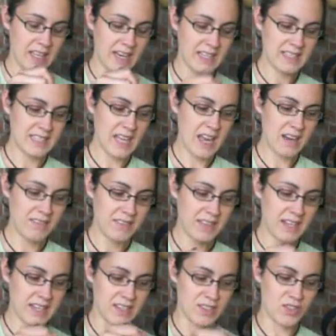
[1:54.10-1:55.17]
It has kind of
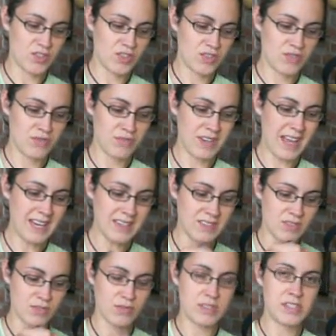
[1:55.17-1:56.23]
like not
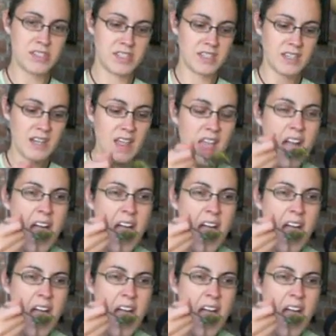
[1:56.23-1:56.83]
astringent,